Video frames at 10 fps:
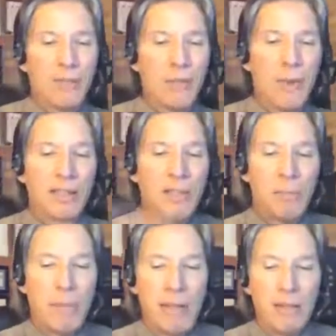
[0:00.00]
if you had
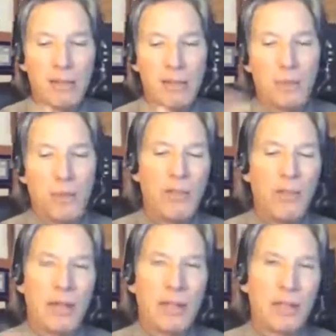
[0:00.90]
to bet whether
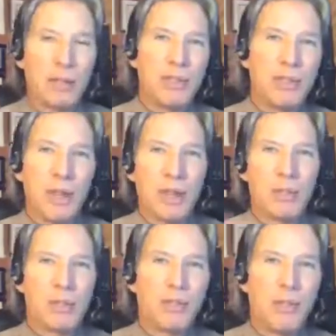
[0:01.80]
you had a gluten
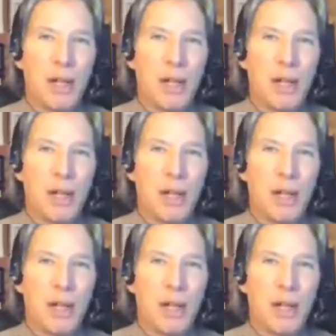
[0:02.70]
intolerance